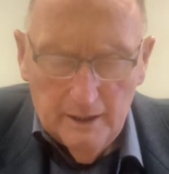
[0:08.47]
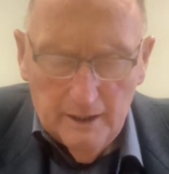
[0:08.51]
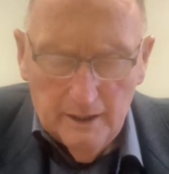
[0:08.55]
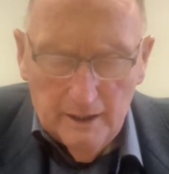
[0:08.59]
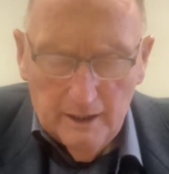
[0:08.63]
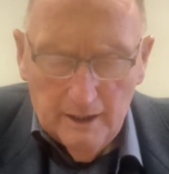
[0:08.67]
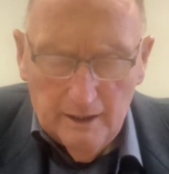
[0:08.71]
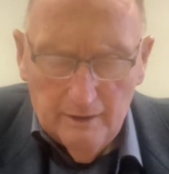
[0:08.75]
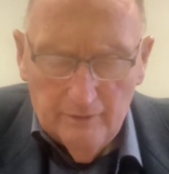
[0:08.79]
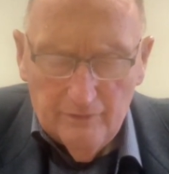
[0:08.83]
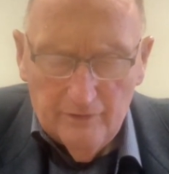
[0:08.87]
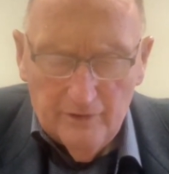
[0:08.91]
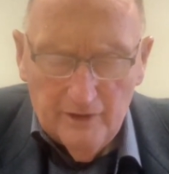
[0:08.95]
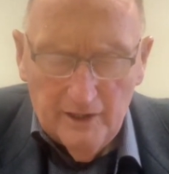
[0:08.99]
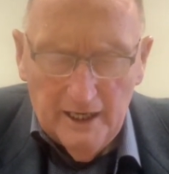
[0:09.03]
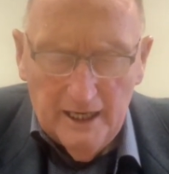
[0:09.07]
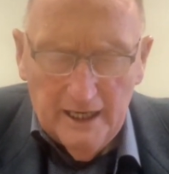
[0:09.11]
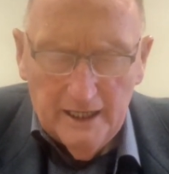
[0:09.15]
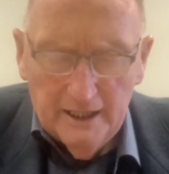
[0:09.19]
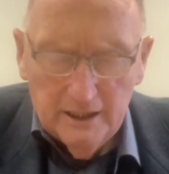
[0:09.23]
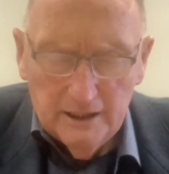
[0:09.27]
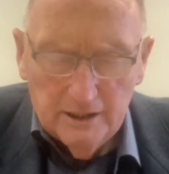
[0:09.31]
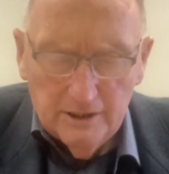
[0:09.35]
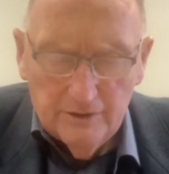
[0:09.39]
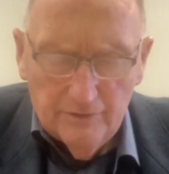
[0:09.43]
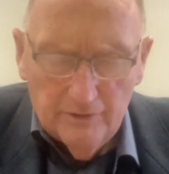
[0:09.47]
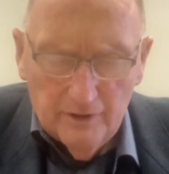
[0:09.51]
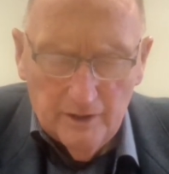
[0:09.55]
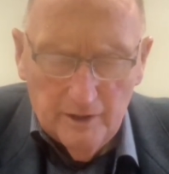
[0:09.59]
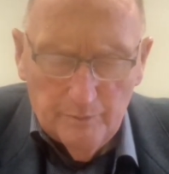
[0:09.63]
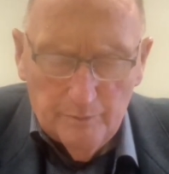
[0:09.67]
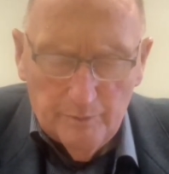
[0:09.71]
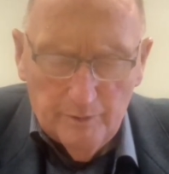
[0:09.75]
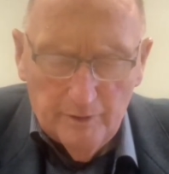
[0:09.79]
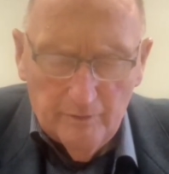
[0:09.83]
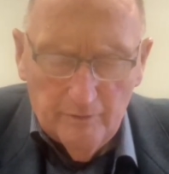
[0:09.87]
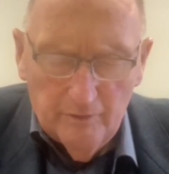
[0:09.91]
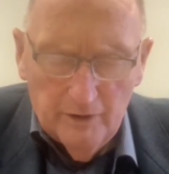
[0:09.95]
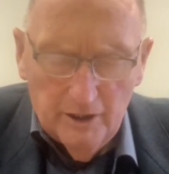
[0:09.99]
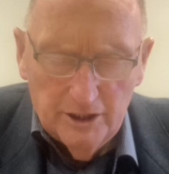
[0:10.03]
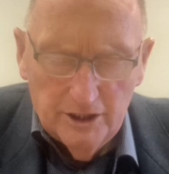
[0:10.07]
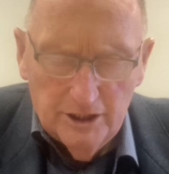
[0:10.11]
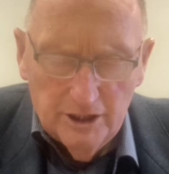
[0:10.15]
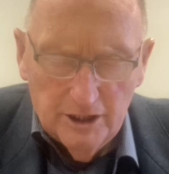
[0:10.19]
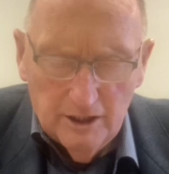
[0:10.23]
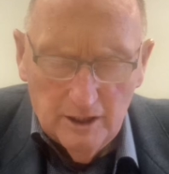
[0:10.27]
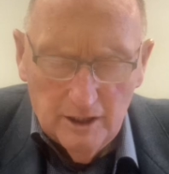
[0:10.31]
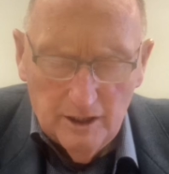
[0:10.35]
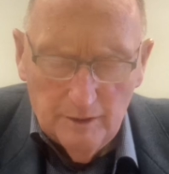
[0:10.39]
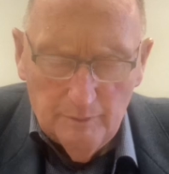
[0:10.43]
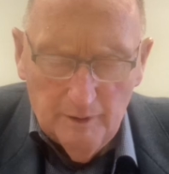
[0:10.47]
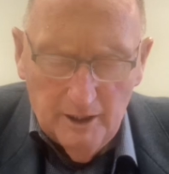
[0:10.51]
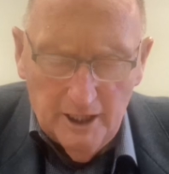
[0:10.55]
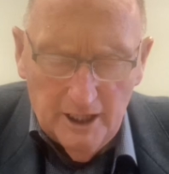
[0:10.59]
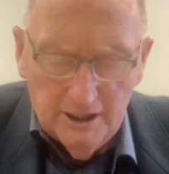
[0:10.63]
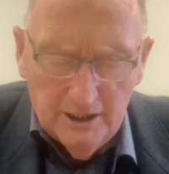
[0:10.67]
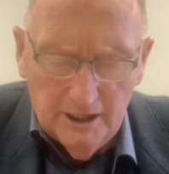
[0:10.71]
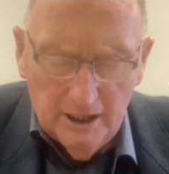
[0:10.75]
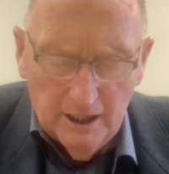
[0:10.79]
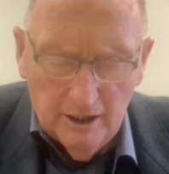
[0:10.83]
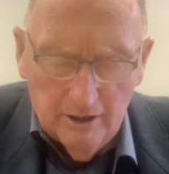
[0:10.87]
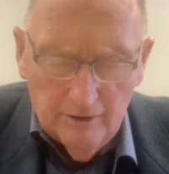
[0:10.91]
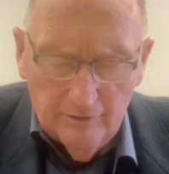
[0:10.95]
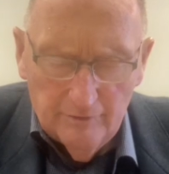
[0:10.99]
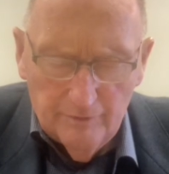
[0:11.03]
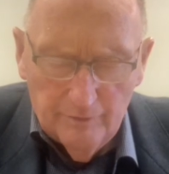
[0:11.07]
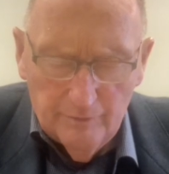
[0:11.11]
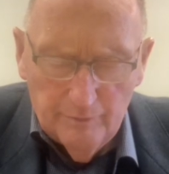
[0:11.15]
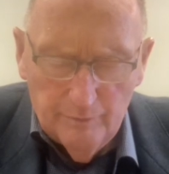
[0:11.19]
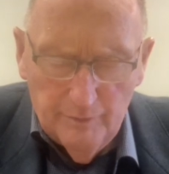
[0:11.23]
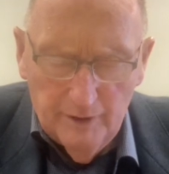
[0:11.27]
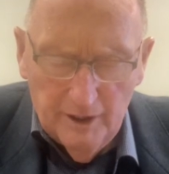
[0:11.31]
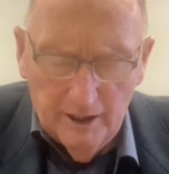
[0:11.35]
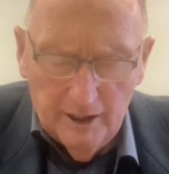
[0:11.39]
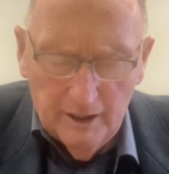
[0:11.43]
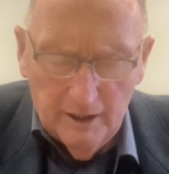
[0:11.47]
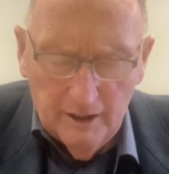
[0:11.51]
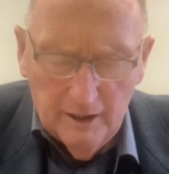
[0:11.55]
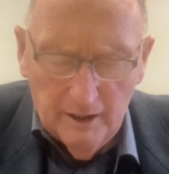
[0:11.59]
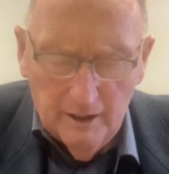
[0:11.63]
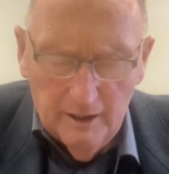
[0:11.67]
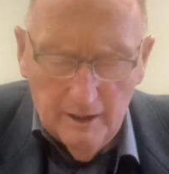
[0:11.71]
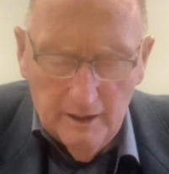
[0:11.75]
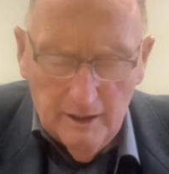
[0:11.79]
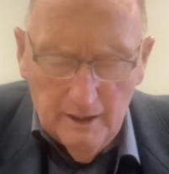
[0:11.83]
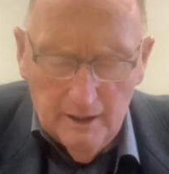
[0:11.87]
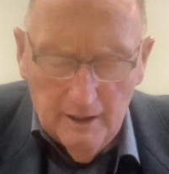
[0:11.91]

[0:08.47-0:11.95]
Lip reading: give thanks for the privilege and the blessing of being